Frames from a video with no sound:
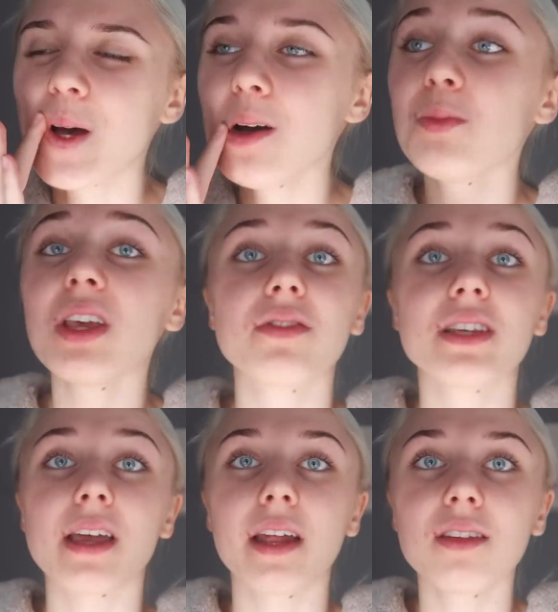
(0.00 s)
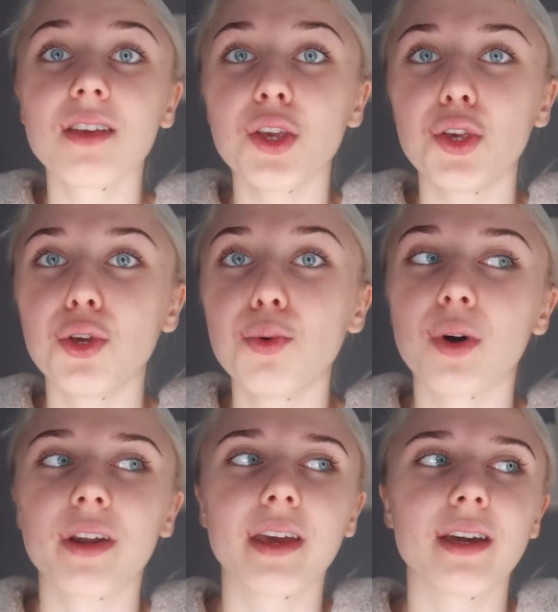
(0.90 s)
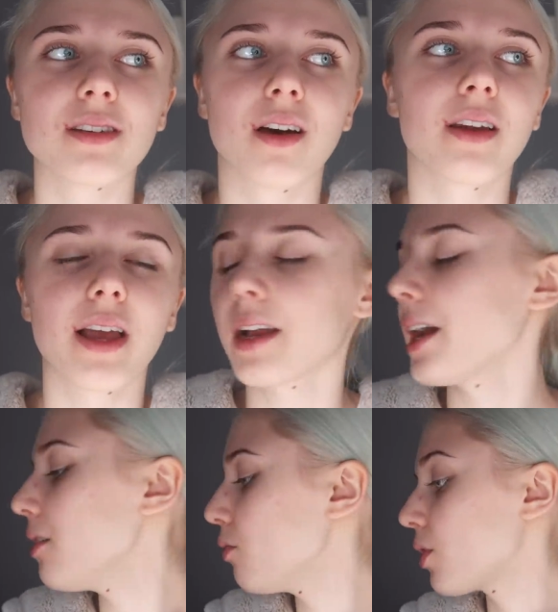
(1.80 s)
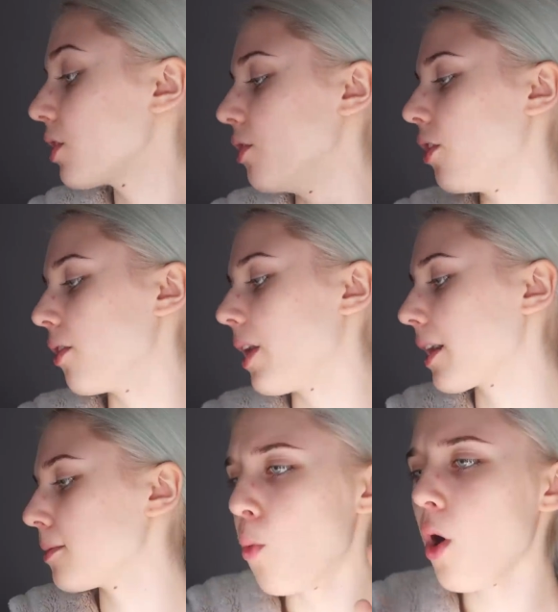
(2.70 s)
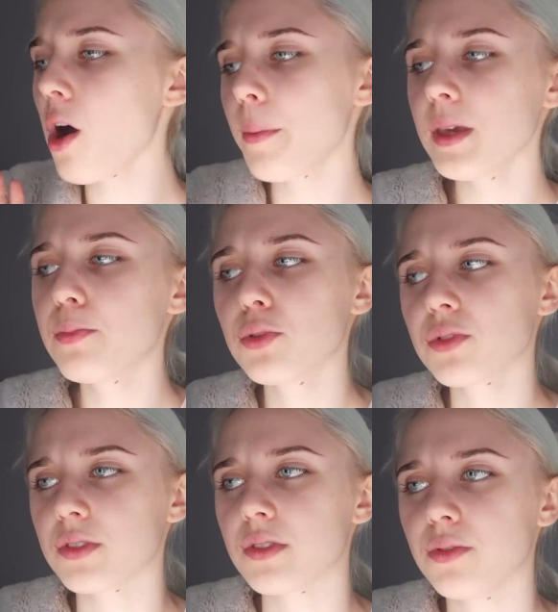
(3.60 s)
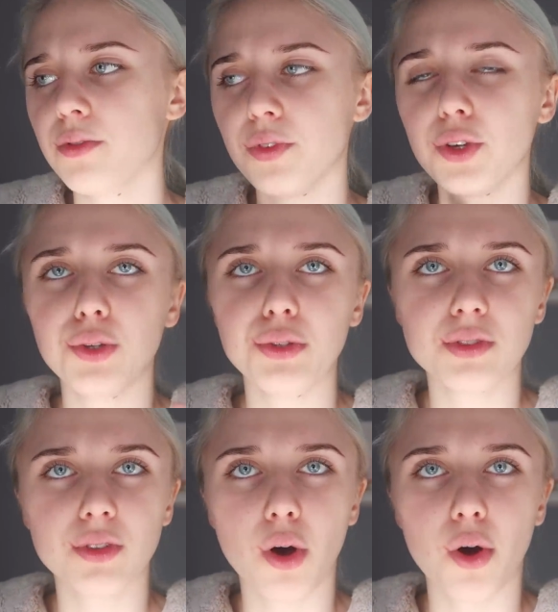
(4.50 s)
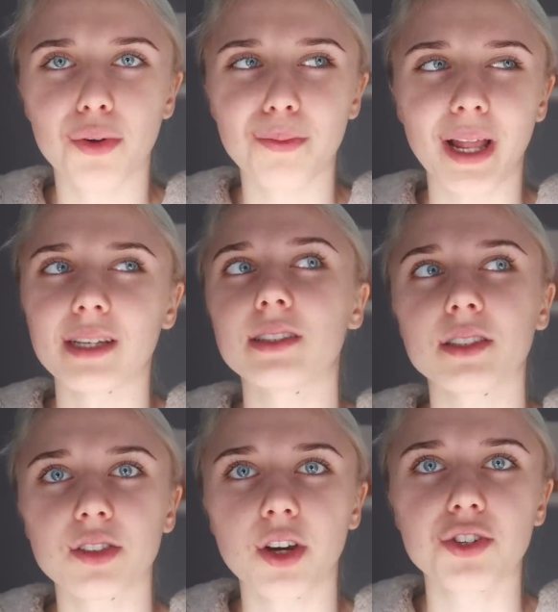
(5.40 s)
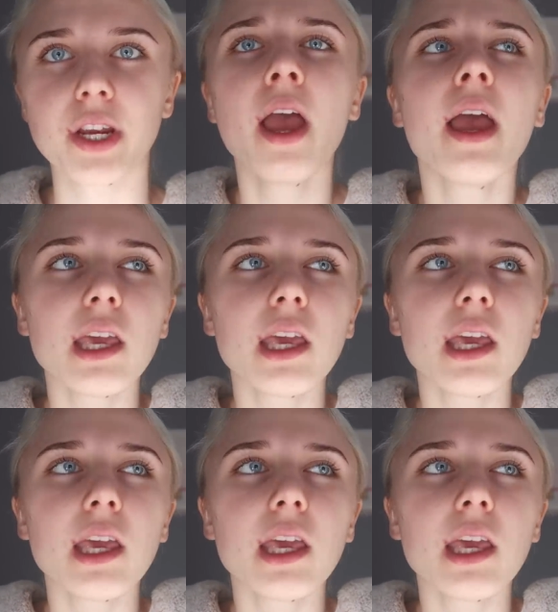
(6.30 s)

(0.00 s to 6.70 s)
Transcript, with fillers: tell me if there's anything you want to get done i kind of want to know like what are people's views on plastic surgery